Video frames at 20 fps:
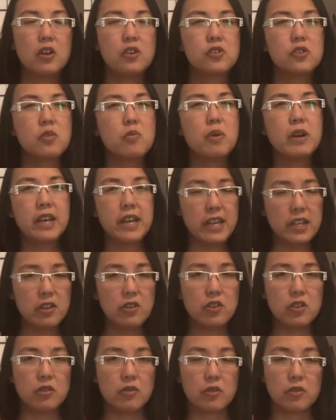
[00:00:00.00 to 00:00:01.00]
So what can
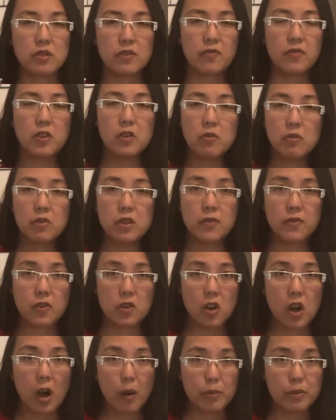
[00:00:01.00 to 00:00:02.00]
you do? There's a few
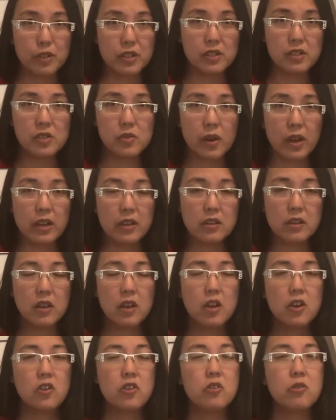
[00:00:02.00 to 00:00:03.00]
different options, right?
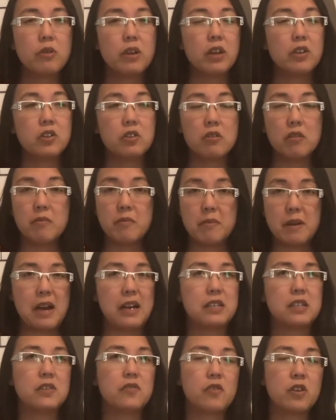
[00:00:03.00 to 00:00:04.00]
You can do a
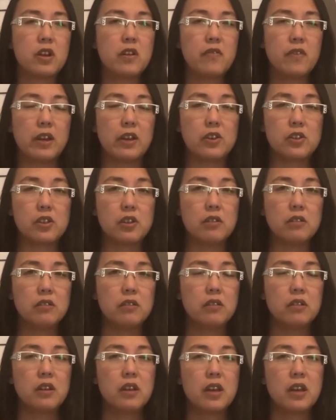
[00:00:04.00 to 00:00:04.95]
massive renovation.